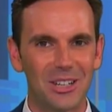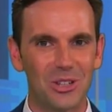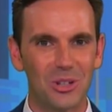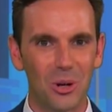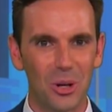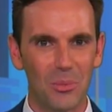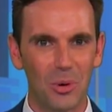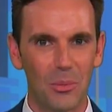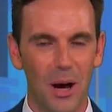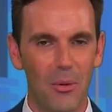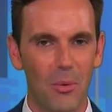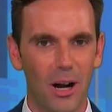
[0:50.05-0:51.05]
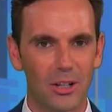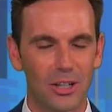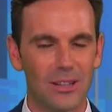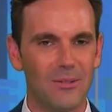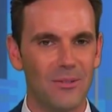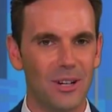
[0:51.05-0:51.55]
discernible by
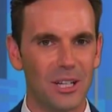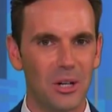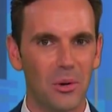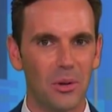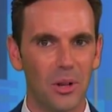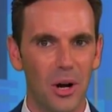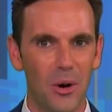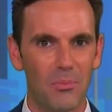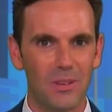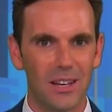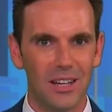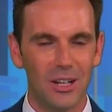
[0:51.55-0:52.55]
watching the video alone.